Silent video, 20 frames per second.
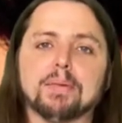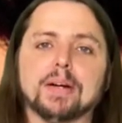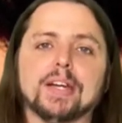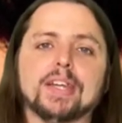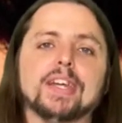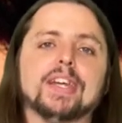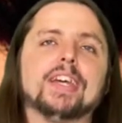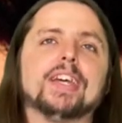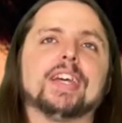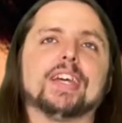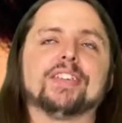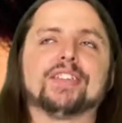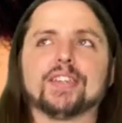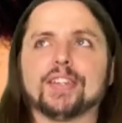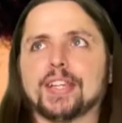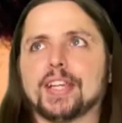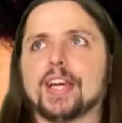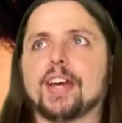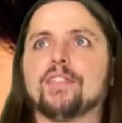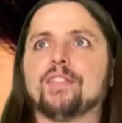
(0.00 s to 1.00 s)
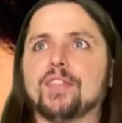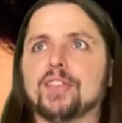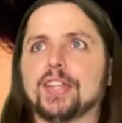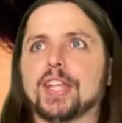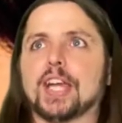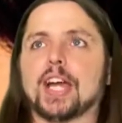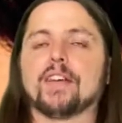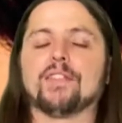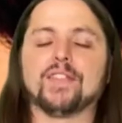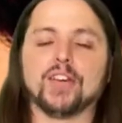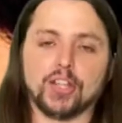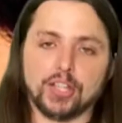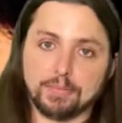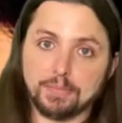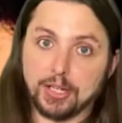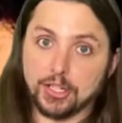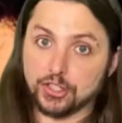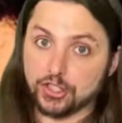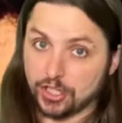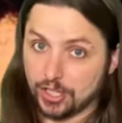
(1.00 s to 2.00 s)
but it's something I think I failed to
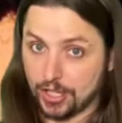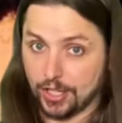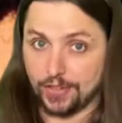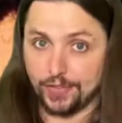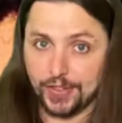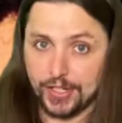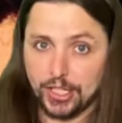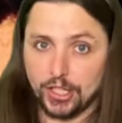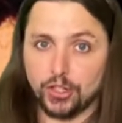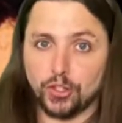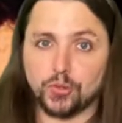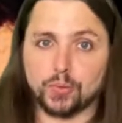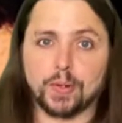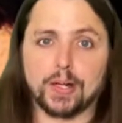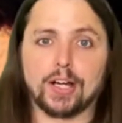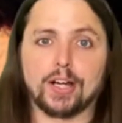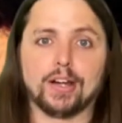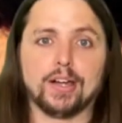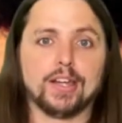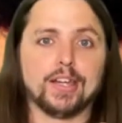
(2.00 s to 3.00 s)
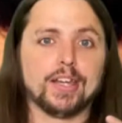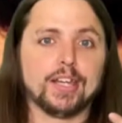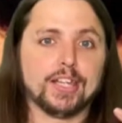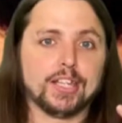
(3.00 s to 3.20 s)
mention in other videos where